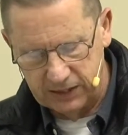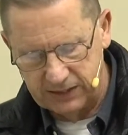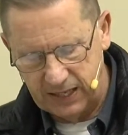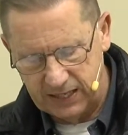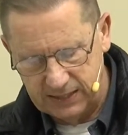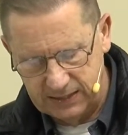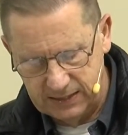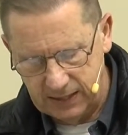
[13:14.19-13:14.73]
and
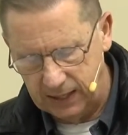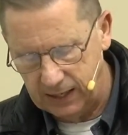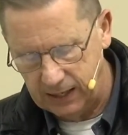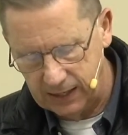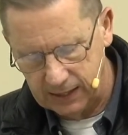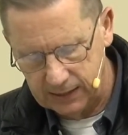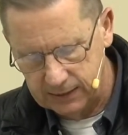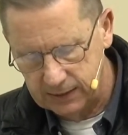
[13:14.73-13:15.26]
they
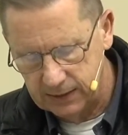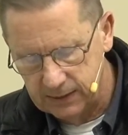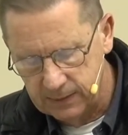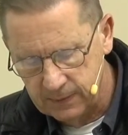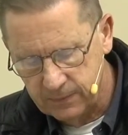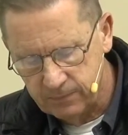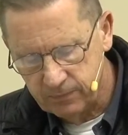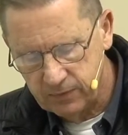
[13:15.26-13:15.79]
died.
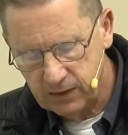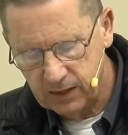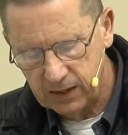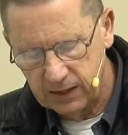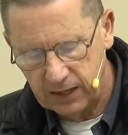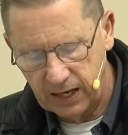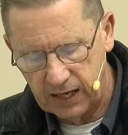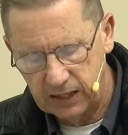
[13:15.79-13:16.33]

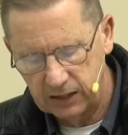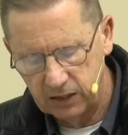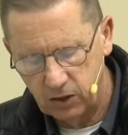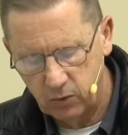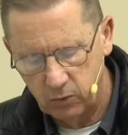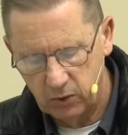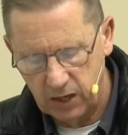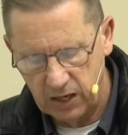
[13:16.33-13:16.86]
And I
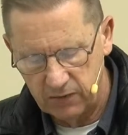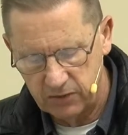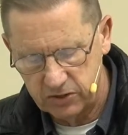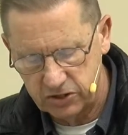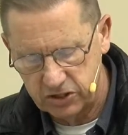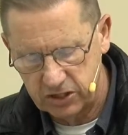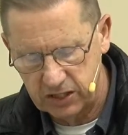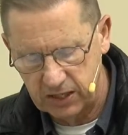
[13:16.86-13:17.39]
alone have
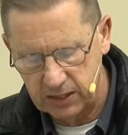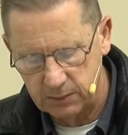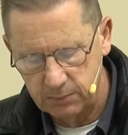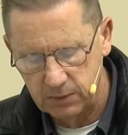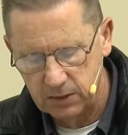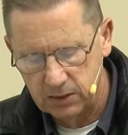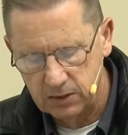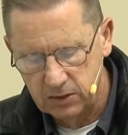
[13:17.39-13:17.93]

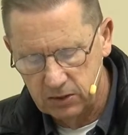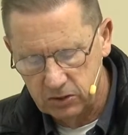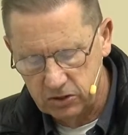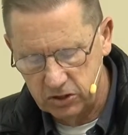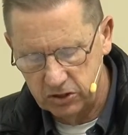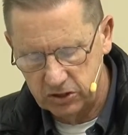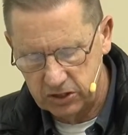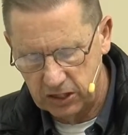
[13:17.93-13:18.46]
escaped
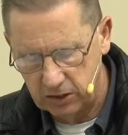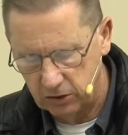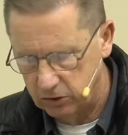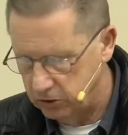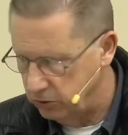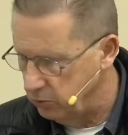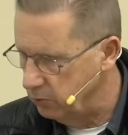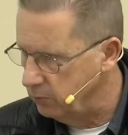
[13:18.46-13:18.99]
to tell
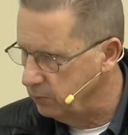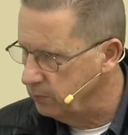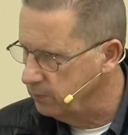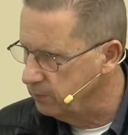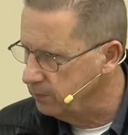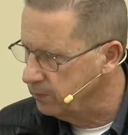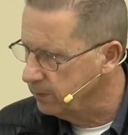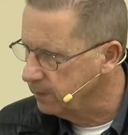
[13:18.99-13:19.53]
you.
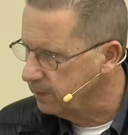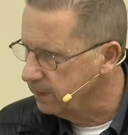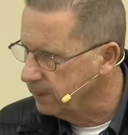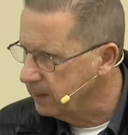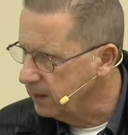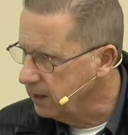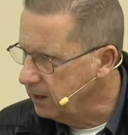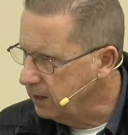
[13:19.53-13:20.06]

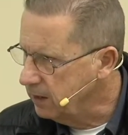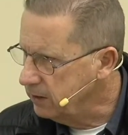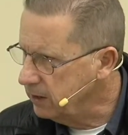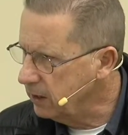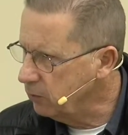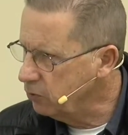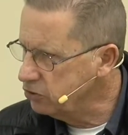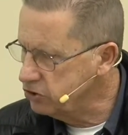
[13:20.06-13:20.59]

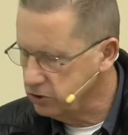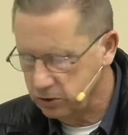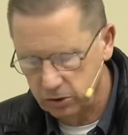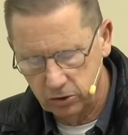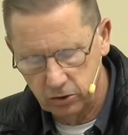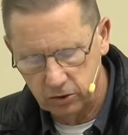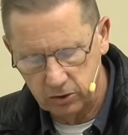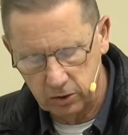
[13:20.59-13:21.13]
And I want you to
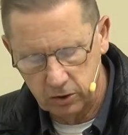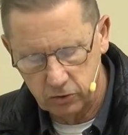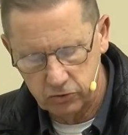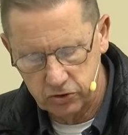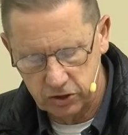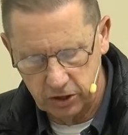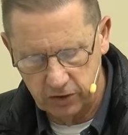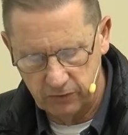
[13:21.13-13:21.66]
look
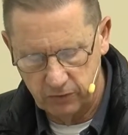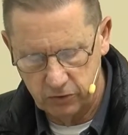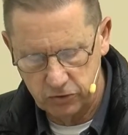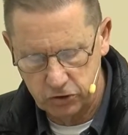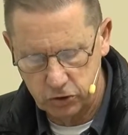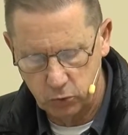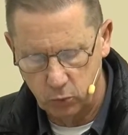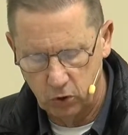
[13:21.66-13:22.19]
closely at
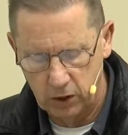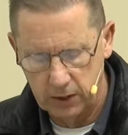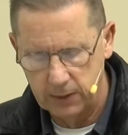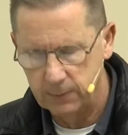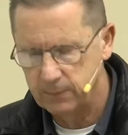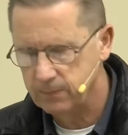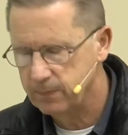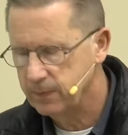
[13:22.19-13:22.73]
verse 20,
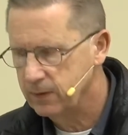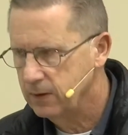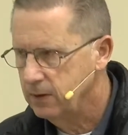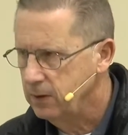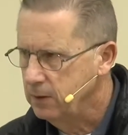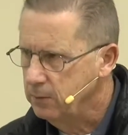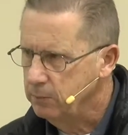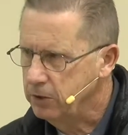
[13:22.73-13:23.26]

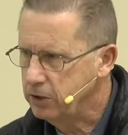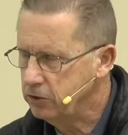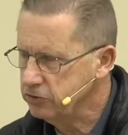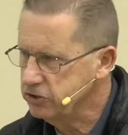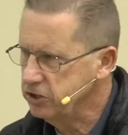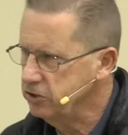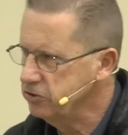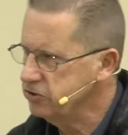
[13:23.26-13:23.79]

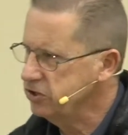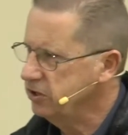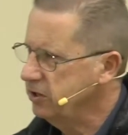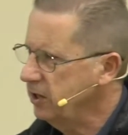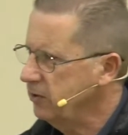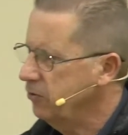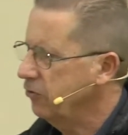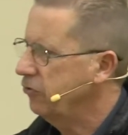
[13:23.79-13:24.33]
because here's
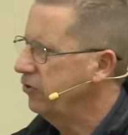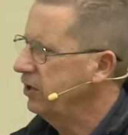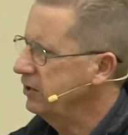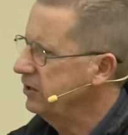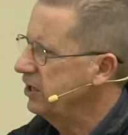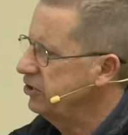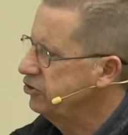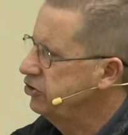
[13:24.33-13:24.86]
another thing that